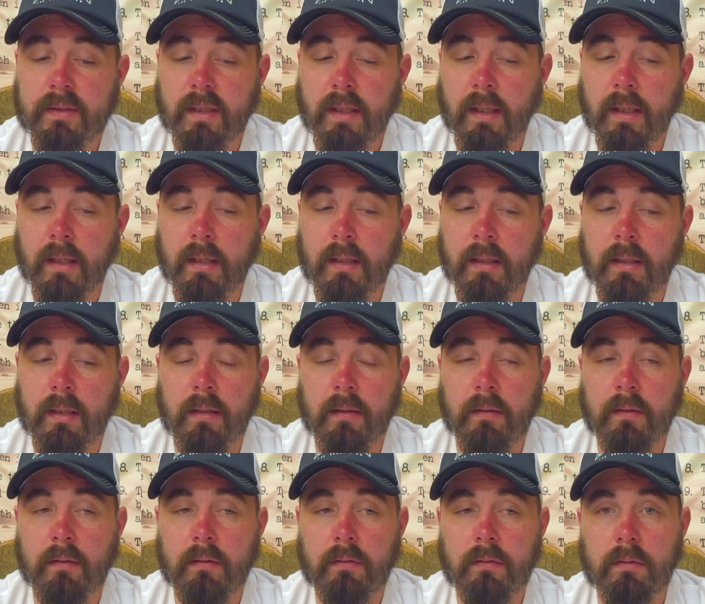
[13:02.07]

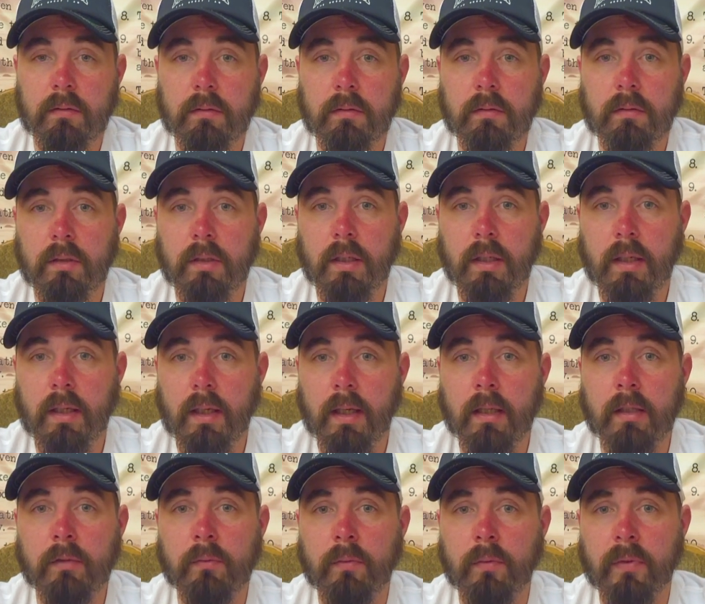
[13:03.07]
a
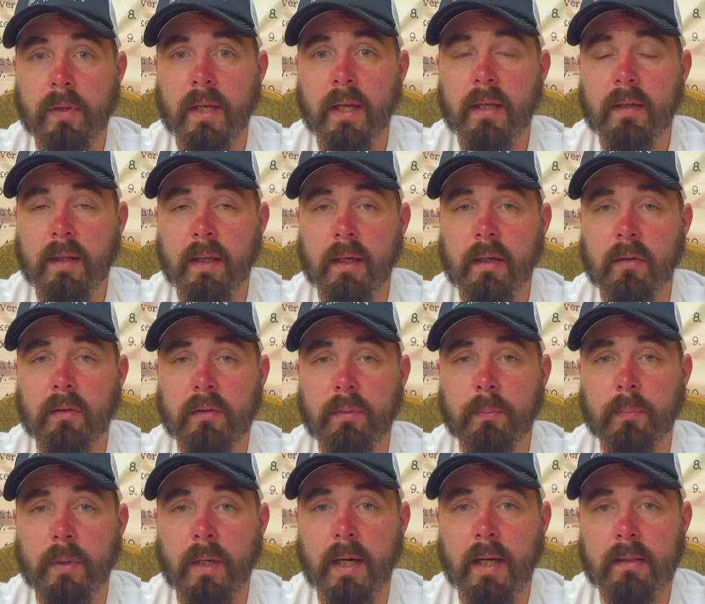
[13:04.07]
annual thing they are to
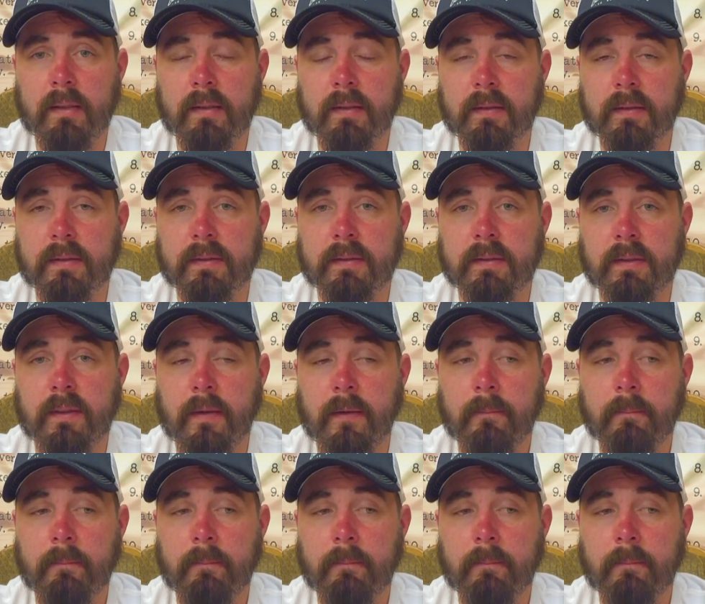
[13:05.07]
practice